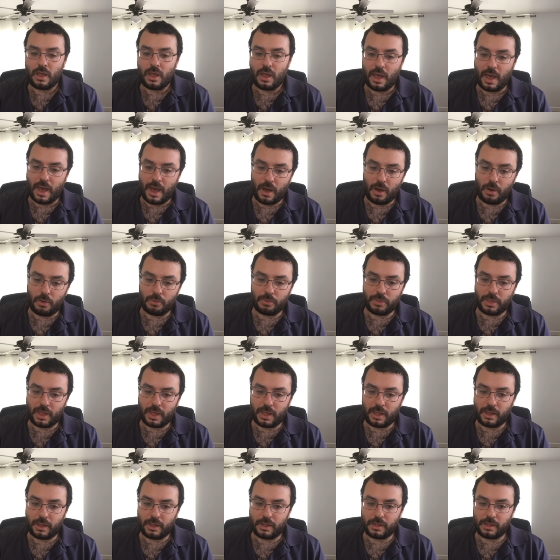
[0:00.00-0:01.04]
how
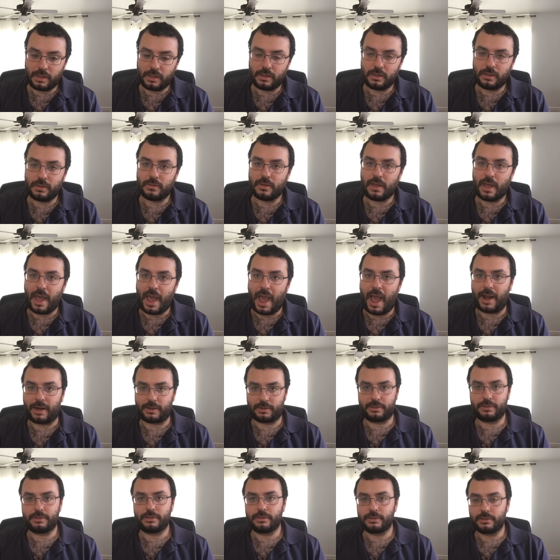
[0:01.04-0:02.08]
they act
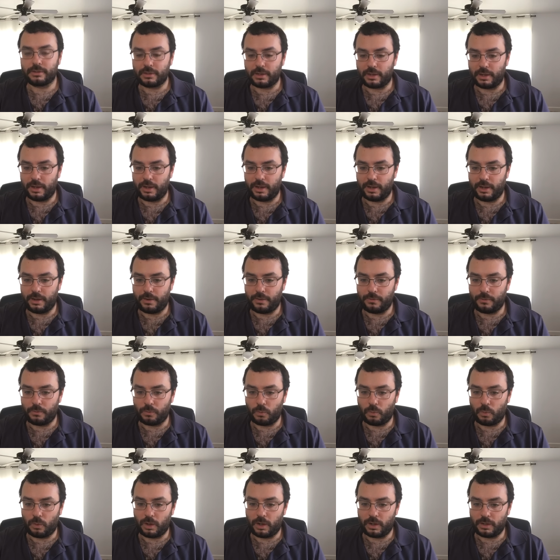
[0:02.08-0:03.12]
and
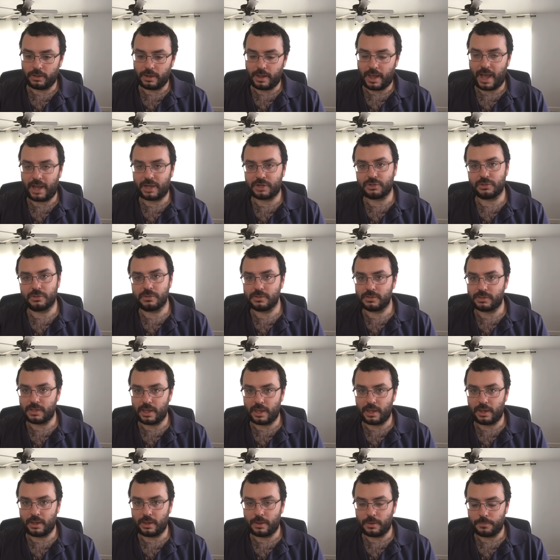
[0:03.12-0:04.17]
what actions
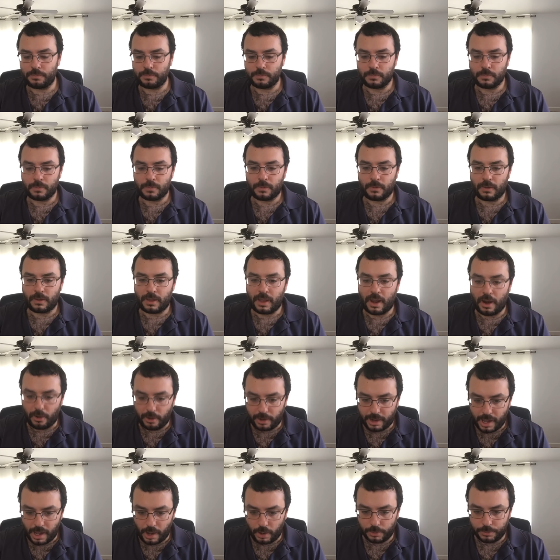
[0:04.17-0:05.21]
they carry
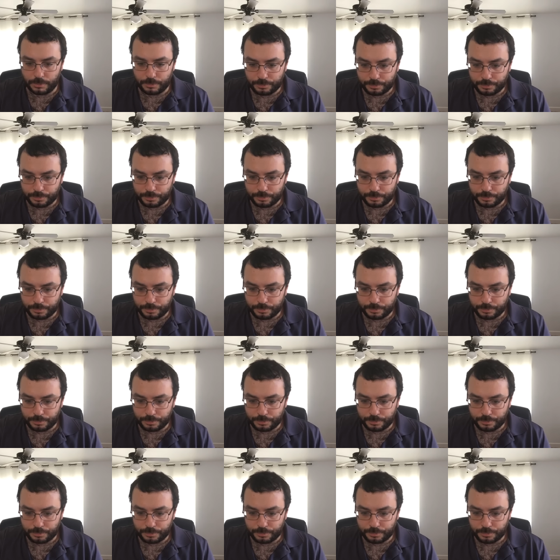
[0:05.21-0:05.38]
out.